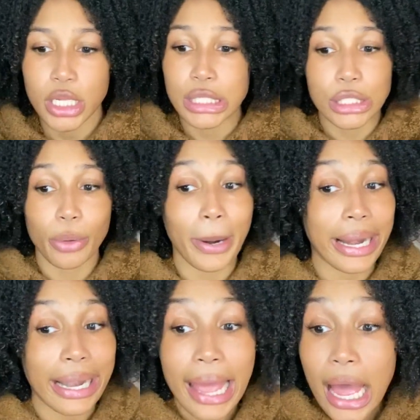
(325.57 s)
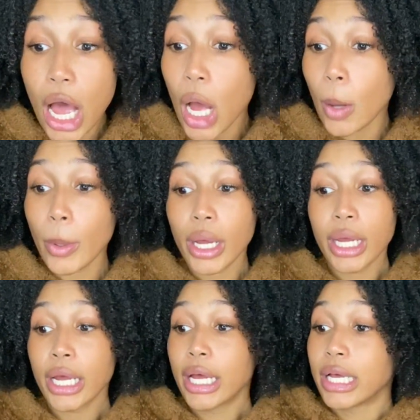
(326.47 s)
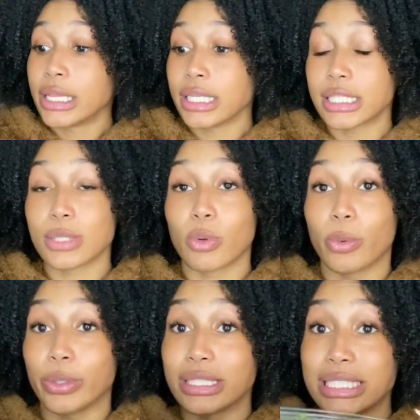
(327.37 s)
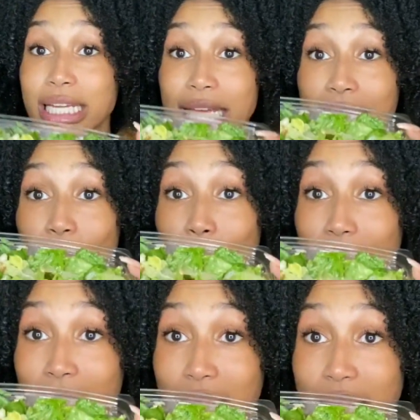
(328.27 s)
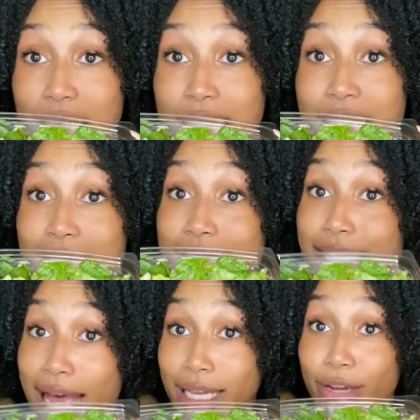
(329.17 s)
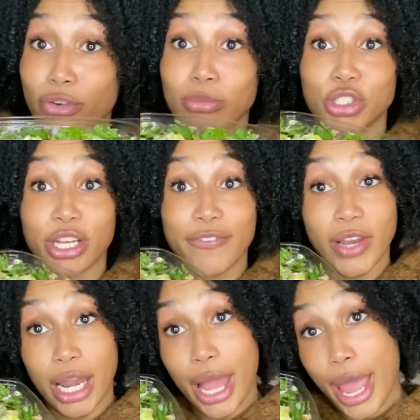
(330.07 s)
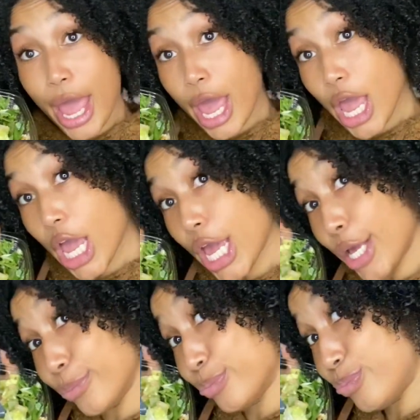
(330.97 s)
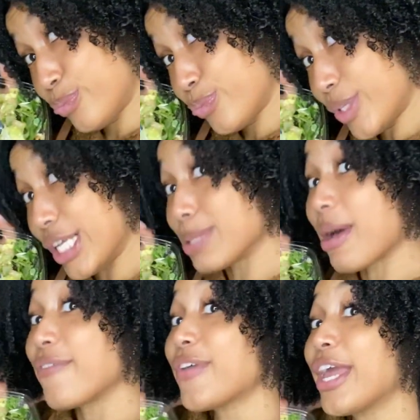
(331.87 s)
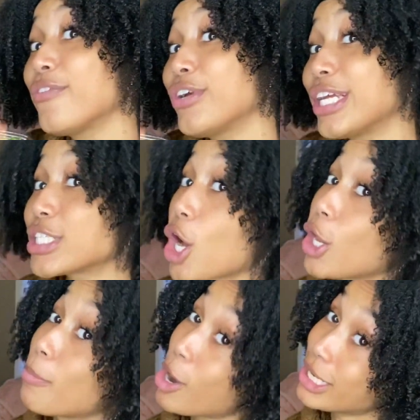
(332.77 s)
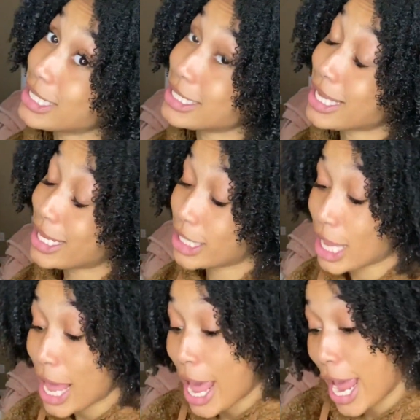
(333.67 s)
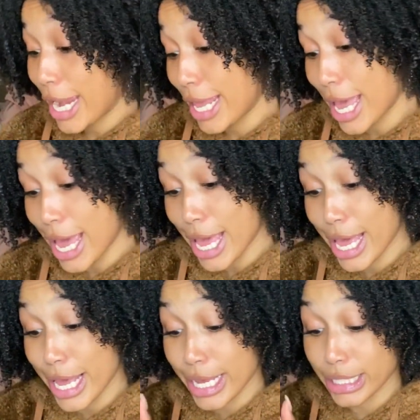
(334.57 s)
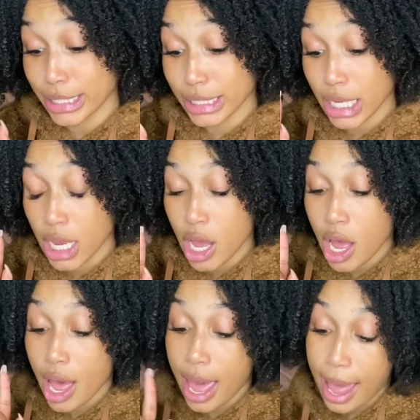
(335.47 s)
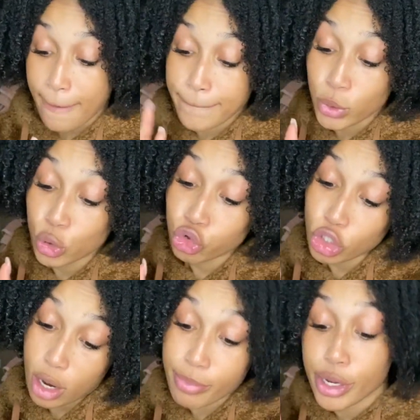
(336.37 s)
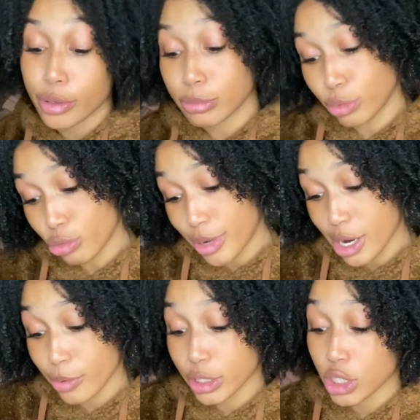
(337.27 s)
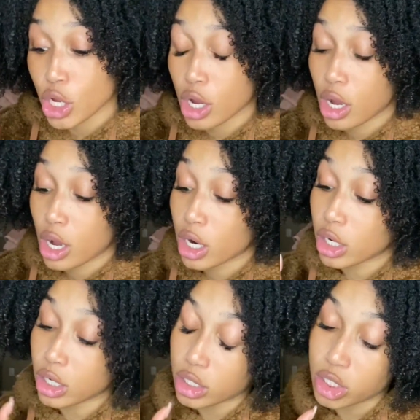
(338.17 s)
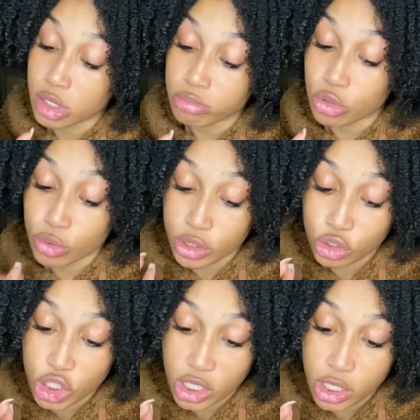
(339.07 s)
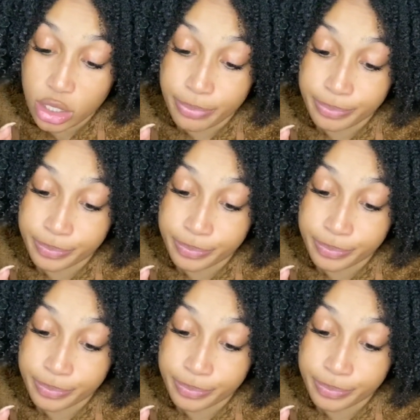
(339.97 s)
So right now, this is what we're sticking with. This is a salad from Chick-fil-A. It's my favorite. It's called a market salad, and it has apples, strawberries, blueberries, grilled chicken,